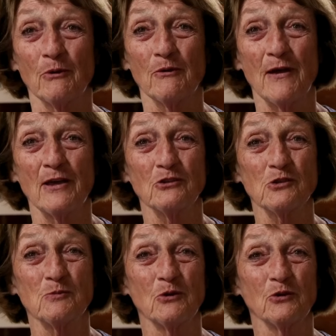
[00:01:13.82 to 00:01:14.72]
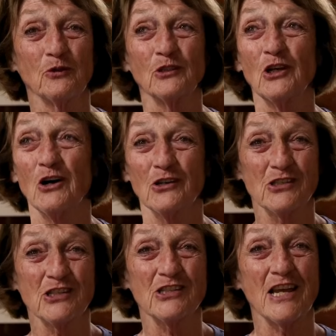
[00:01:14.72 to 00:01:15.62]
we found those beautiful logs,
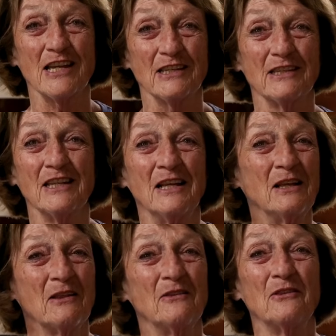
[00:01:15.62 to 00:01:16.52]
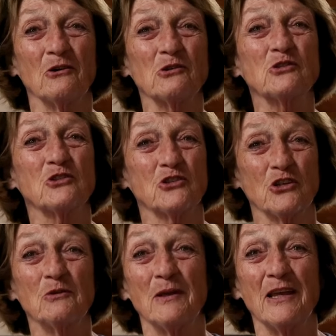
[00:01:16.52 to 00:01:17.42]
decided those
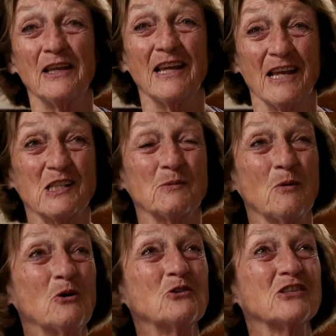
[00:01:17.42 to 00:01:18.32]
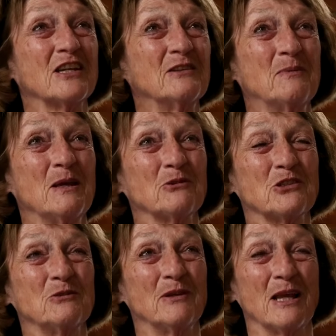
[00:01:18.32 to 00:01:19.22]
should be exposed and people
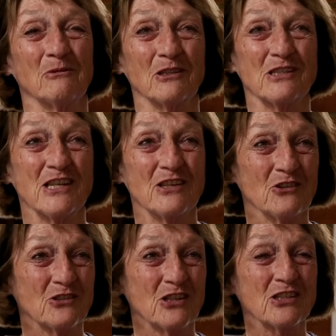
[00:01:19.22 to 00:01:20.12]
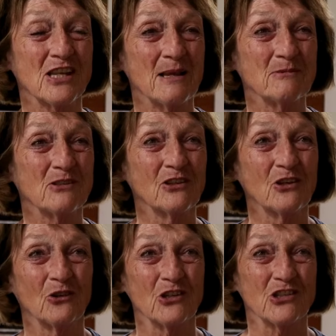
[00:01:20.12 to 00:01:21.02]
should be able to see those. It's absolutely
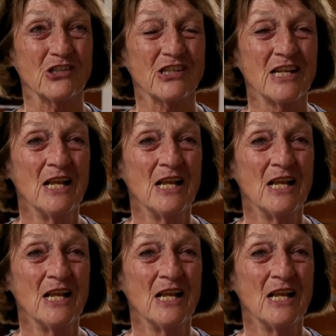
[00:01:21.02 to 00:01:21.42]
gorgeous.